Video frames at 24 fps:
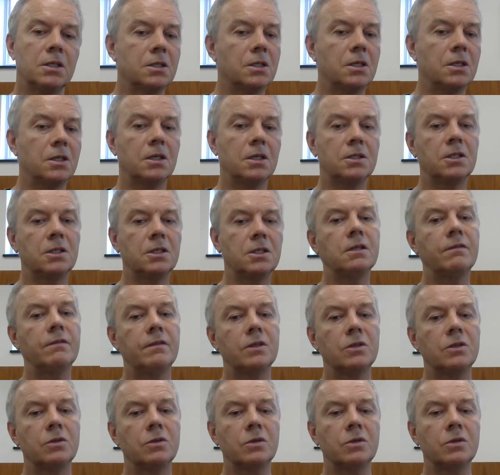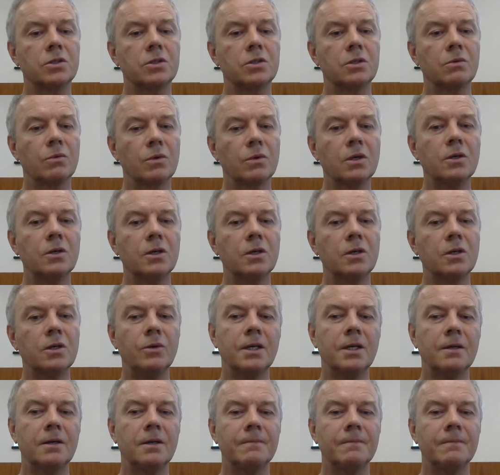and as individuals. We're going to do it.